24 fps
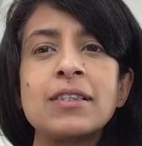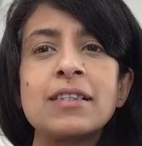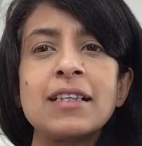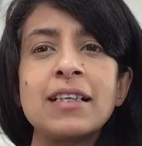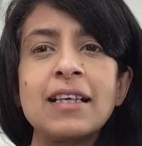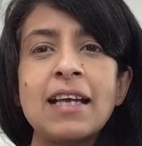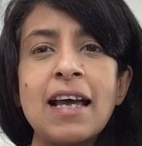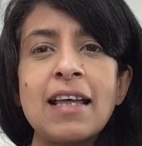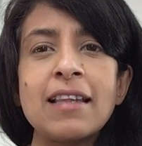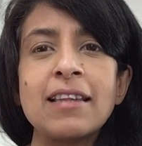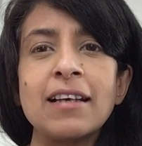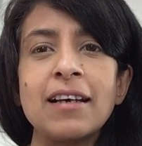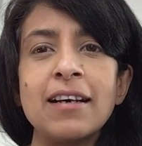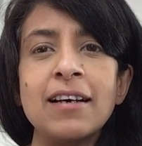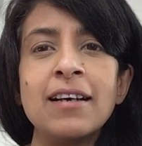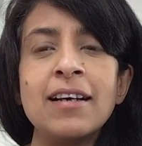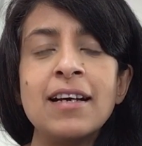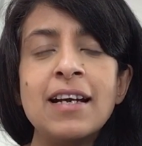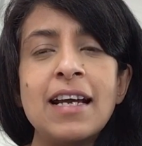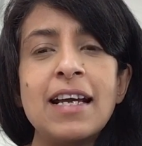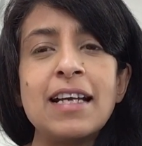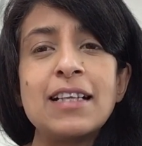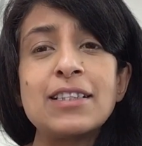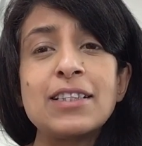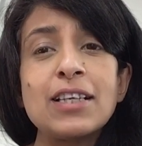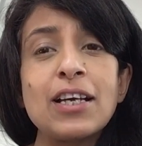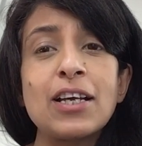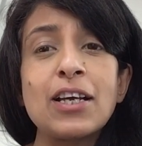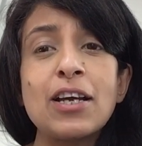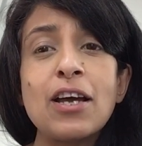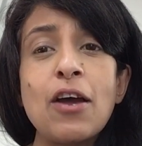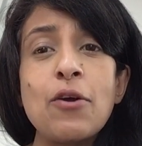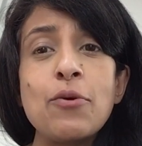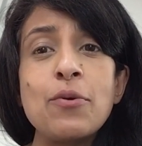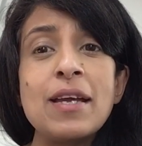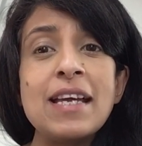together into a
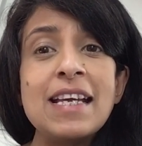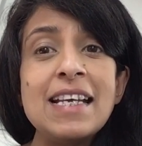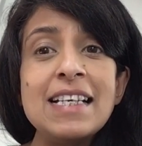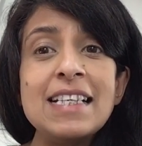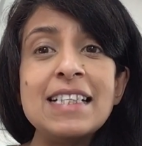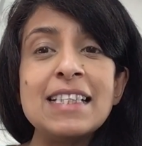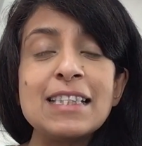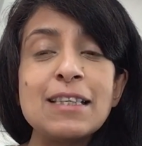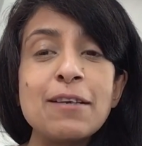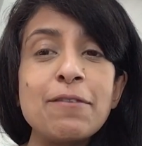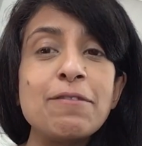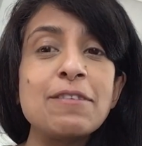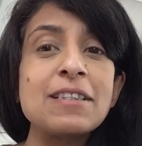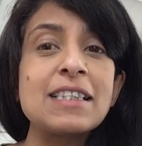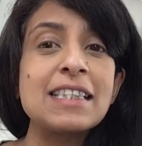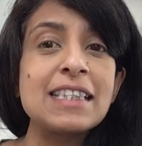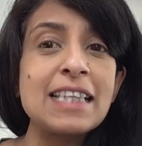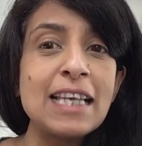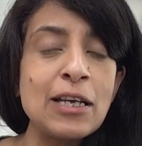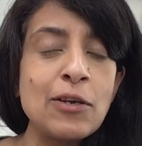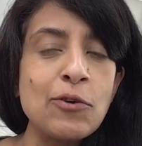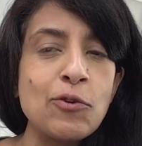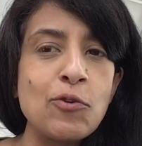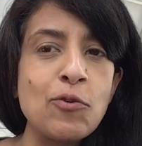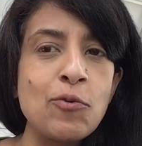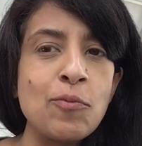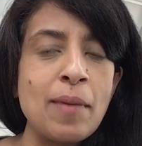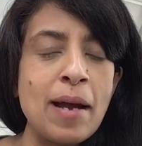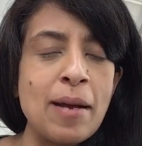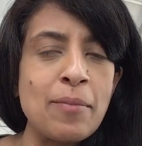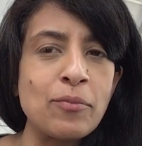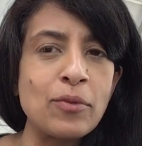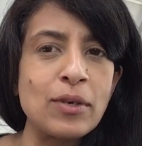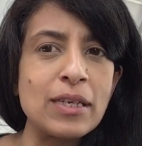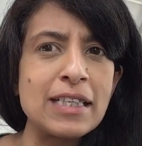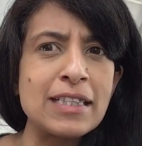cohesive single
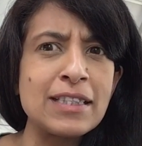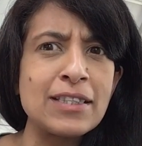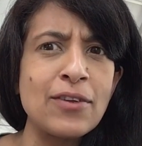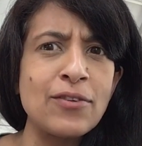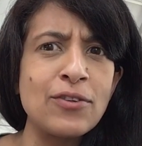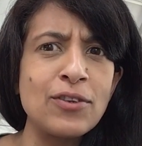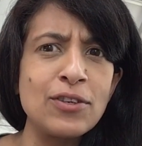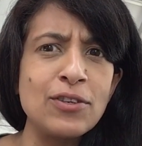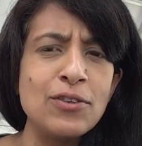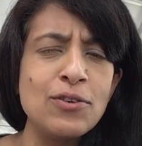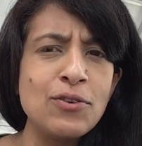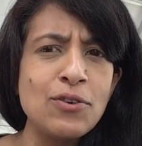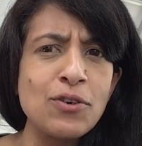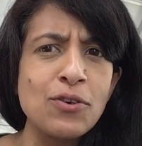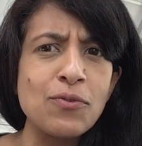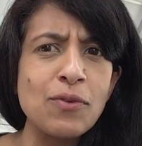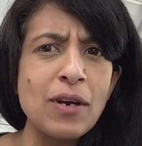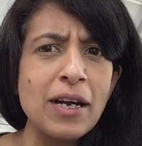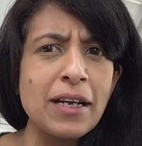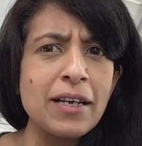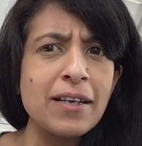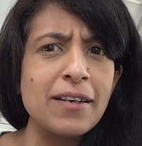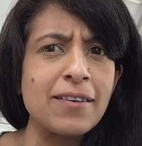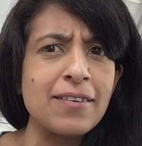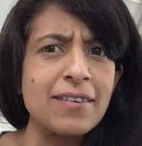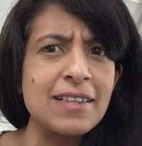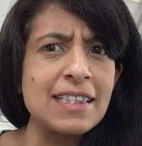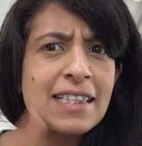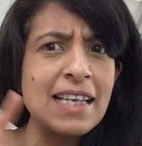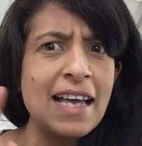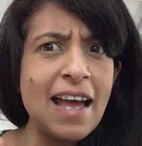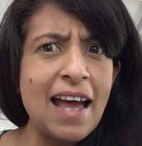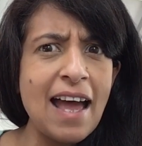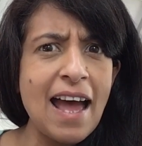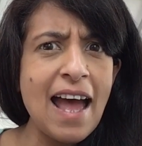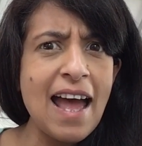memory so that you can recognise,
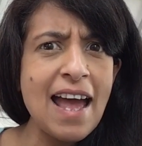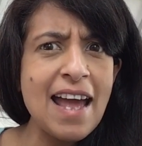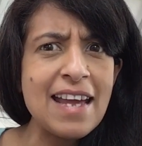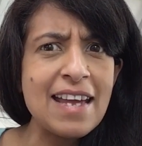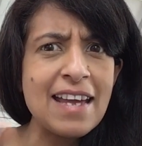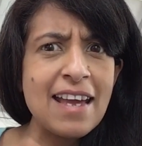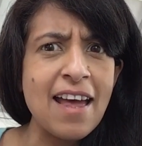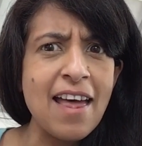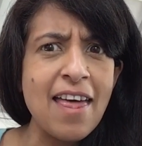hey,